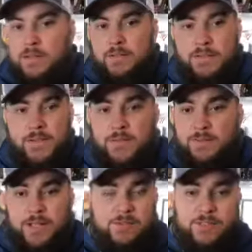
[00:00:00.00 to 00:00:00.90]
You guys
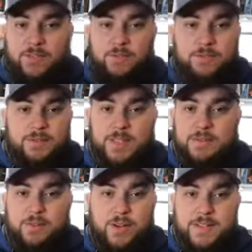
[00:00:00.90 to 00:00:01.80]
want to give
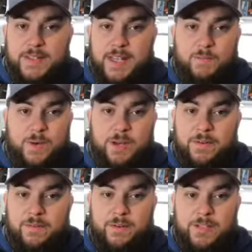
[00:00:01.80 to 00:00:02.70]
it away the same way
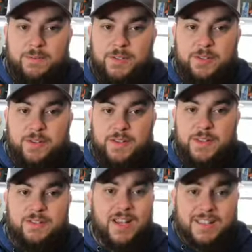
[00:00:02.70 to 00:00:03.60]
we've always been doing
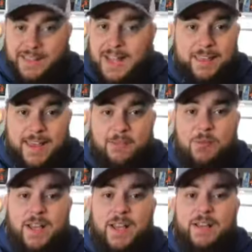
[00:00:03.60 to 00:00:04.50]
this? Do you guys like that
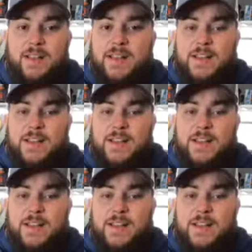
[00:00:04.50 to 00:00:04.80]
way?